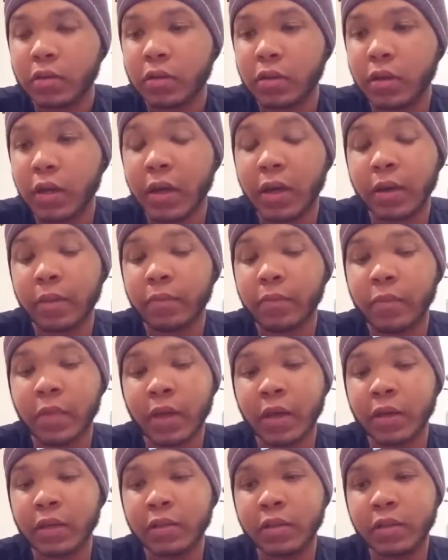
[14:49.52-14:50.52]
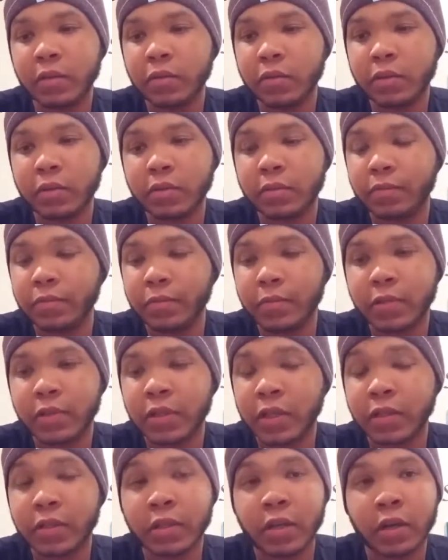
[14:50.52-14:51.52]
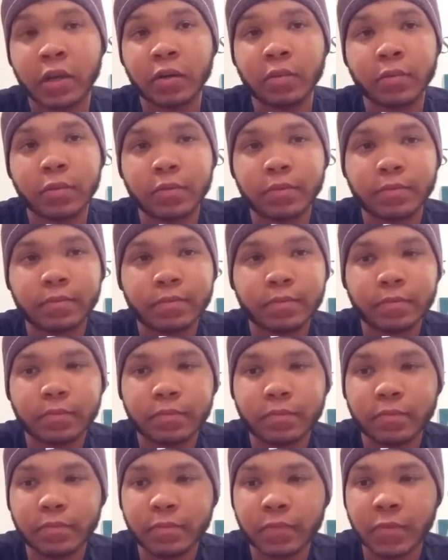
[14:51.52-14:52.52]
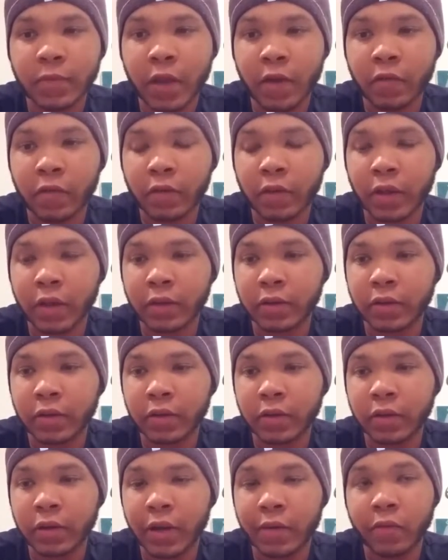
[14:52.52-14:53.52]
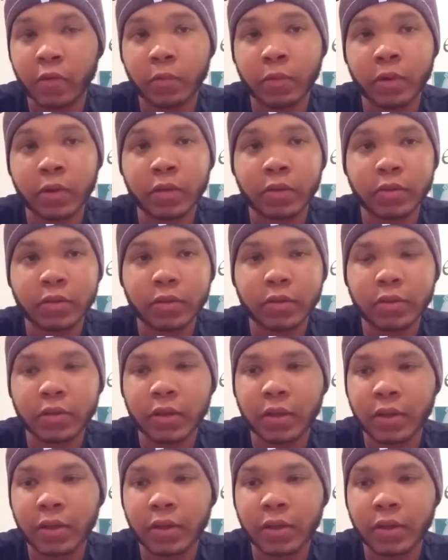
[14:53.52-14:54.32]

So yeah, like, she was just terrible. Never liked her, never will.